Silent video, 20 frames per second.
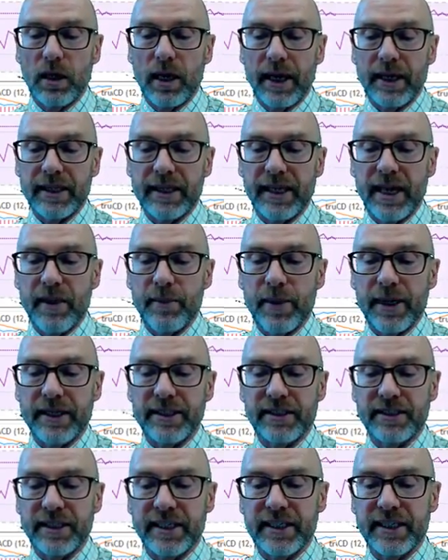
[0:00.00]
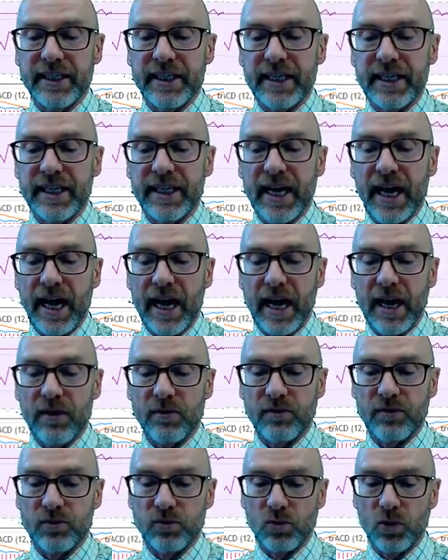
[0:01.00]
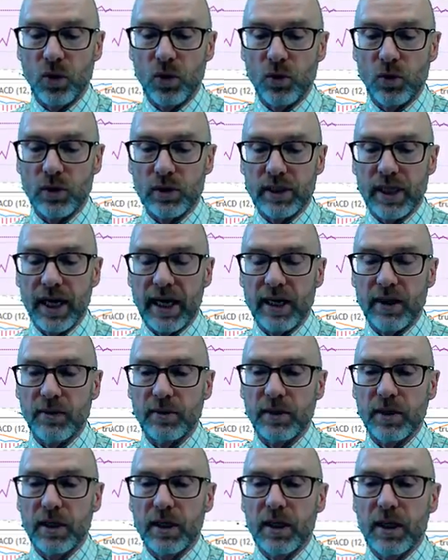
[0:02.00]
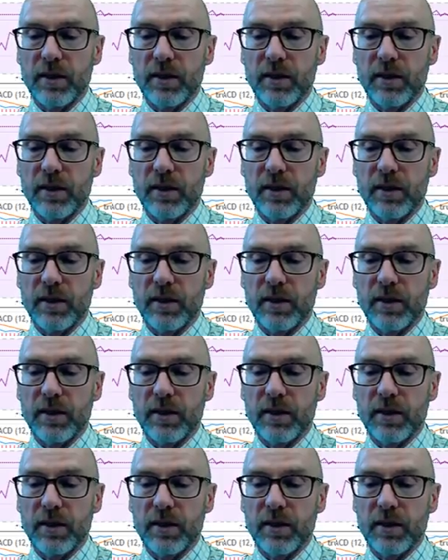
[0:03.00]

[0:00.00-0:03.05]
and the M A C D have rolled down.